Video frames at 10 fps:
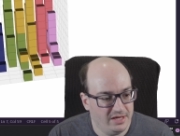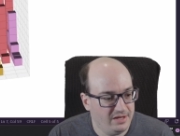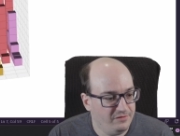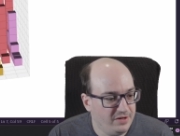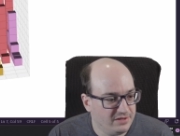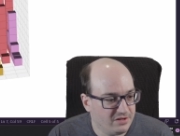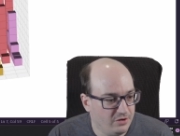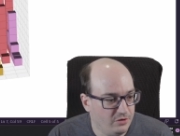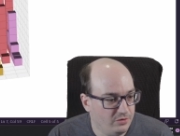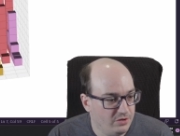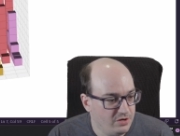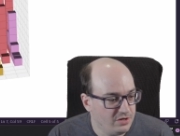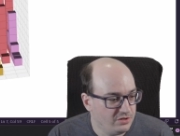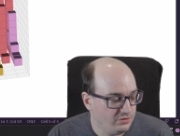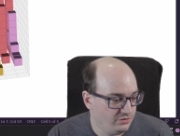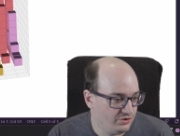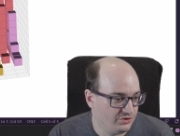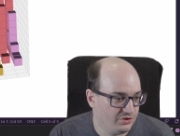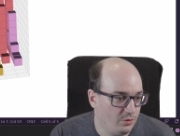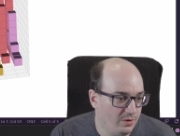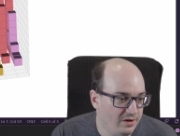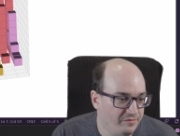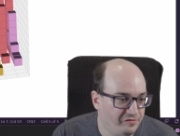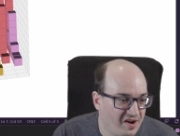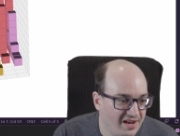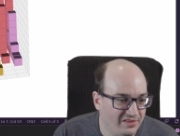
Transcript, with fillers: In VS Code, you can do just go in and find the